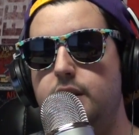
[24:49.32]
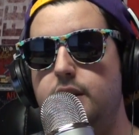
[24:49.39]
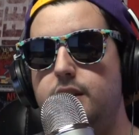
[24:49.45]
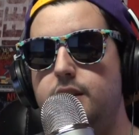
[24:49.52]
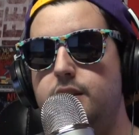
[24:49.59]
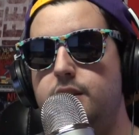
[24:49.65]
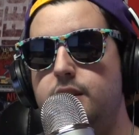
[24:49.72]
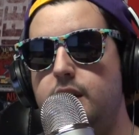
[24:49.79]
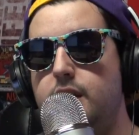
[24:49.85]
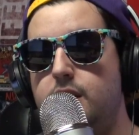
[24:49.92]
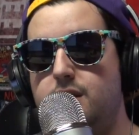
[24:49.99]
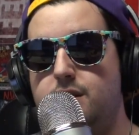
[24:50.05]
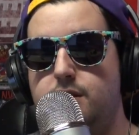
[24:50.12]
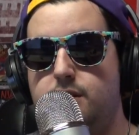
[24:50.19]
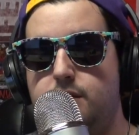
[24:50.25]

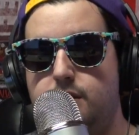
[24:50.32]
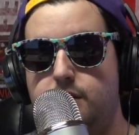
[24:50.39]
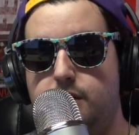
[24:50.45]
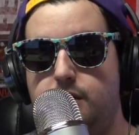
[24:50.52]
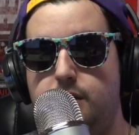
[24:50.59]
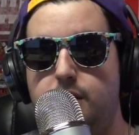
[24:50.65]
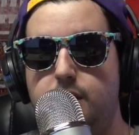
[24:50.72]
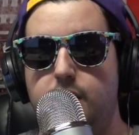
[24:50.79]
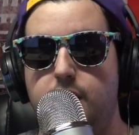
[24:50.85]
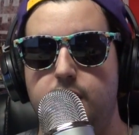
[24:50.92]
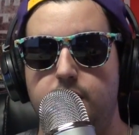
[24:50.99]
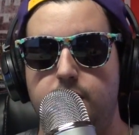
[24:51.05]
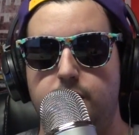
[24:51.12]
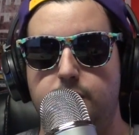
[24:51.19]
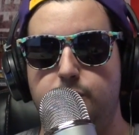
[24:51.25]
there,
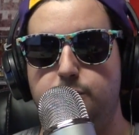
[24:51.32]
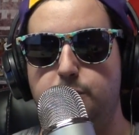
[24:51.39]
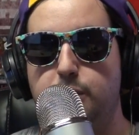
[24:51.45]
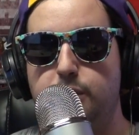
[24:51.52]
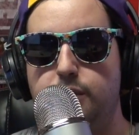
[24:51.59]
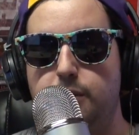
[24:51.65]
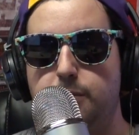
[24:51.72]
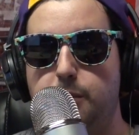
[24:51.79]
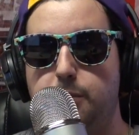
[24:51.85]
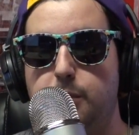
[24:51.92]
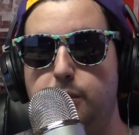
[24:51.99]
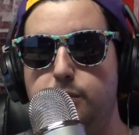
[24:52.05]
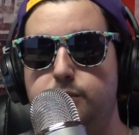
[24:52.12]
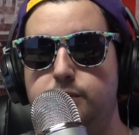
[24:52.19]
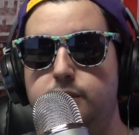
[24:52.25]
and he was putting up a
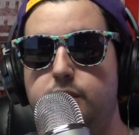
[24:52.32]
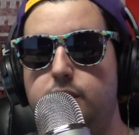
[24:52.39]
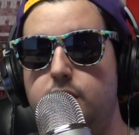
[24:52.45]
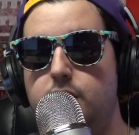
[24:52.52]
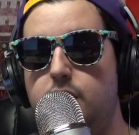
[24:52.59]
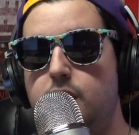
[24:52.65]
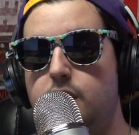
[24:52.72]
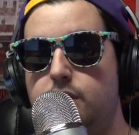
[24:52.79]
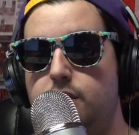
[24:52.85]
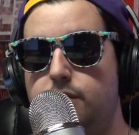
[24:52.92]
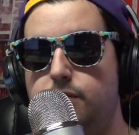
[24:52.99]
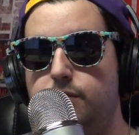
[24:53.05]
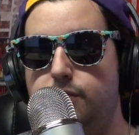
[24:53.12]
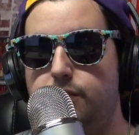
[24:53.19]
poster of